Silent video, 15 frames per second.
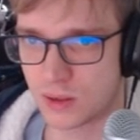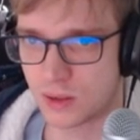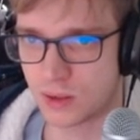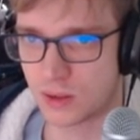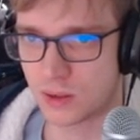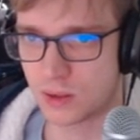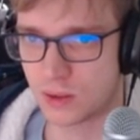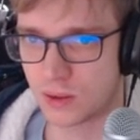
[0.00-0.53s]

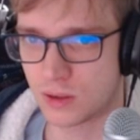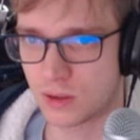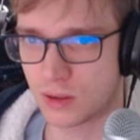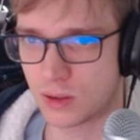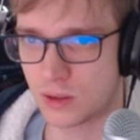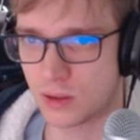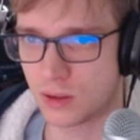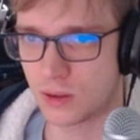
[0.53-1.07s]

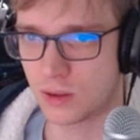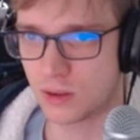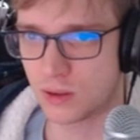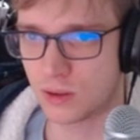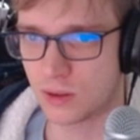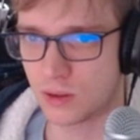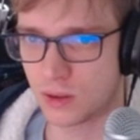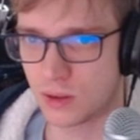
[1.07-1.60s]

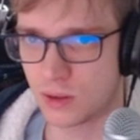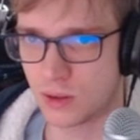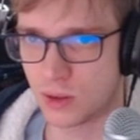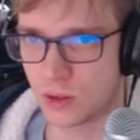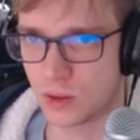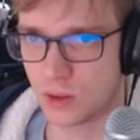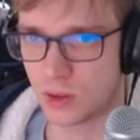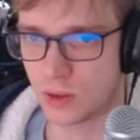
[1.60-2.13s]

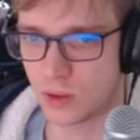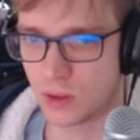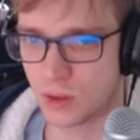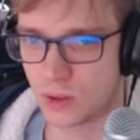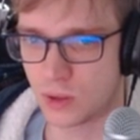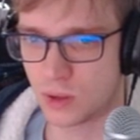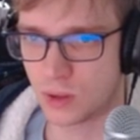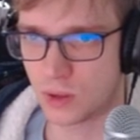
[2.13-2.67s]

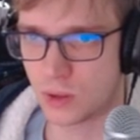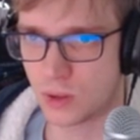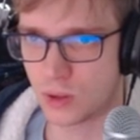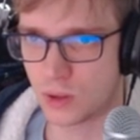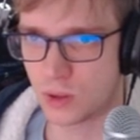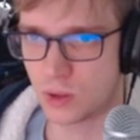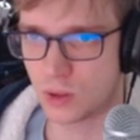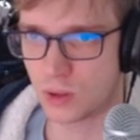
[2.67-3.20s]

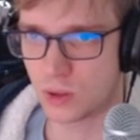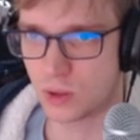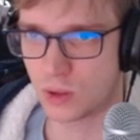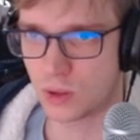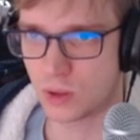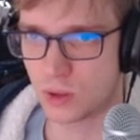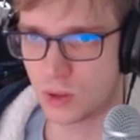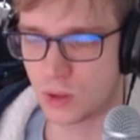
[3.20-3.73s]

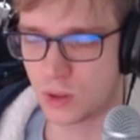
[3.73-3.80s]
(silence)